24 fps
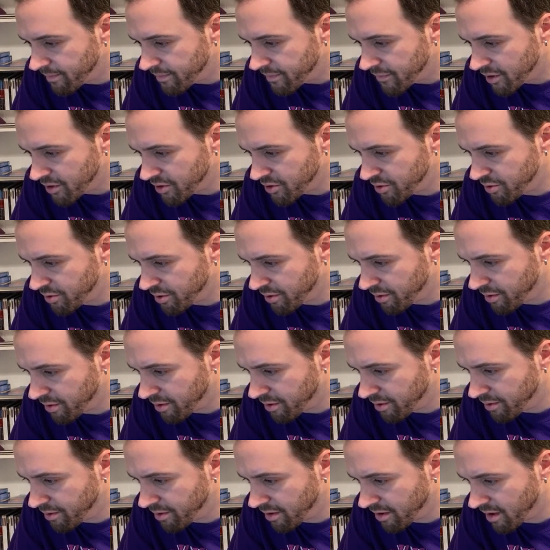Could you
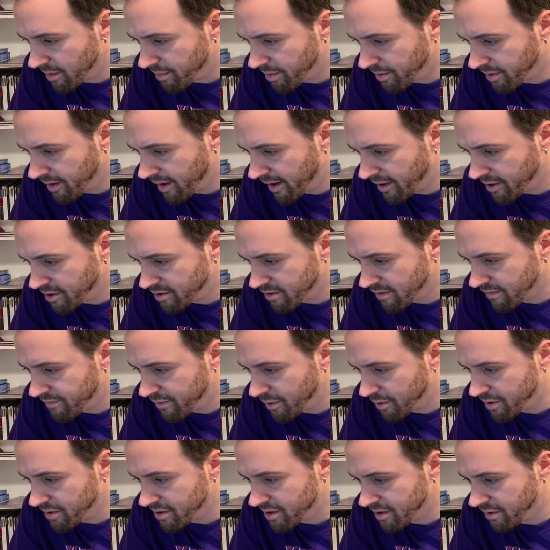include a couple extra
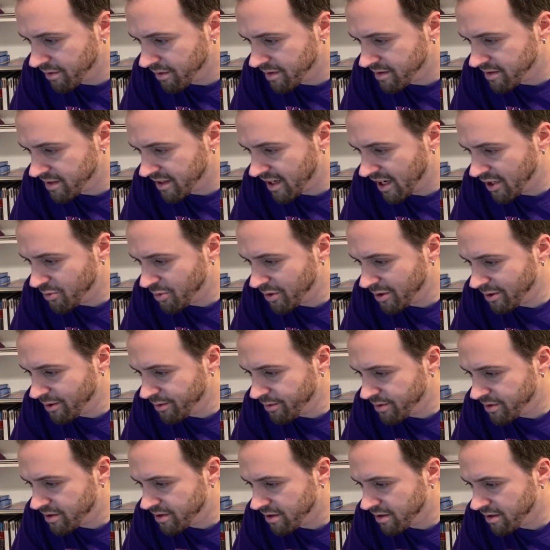focus tokens in case we
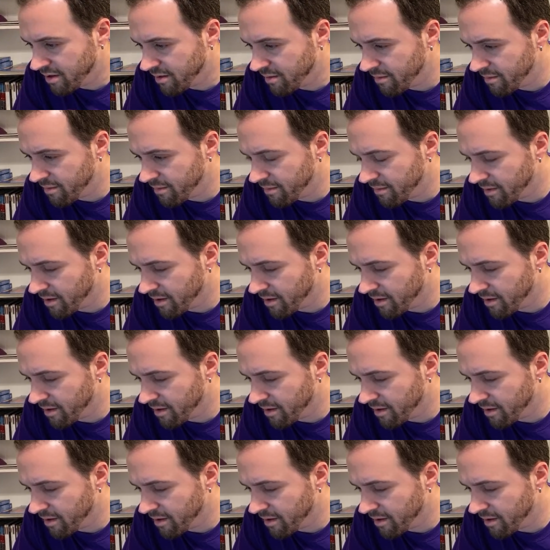lose some?